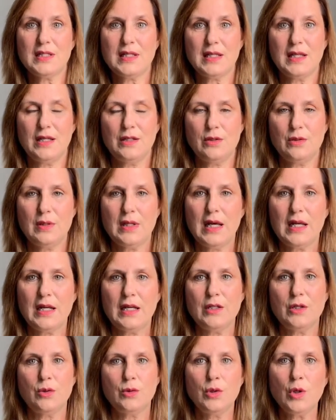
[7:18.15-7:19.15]
I can't do that, I
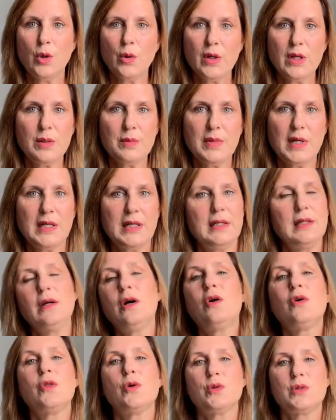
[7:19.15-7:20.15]
don't know anybody,
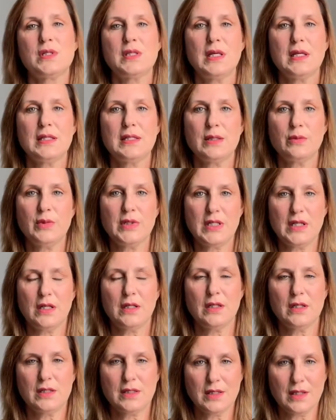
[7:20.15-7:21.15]
all those things that we tell
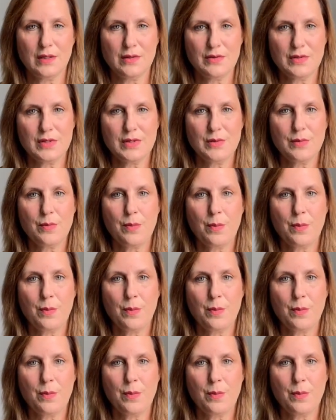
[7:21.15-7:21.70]
ourselves.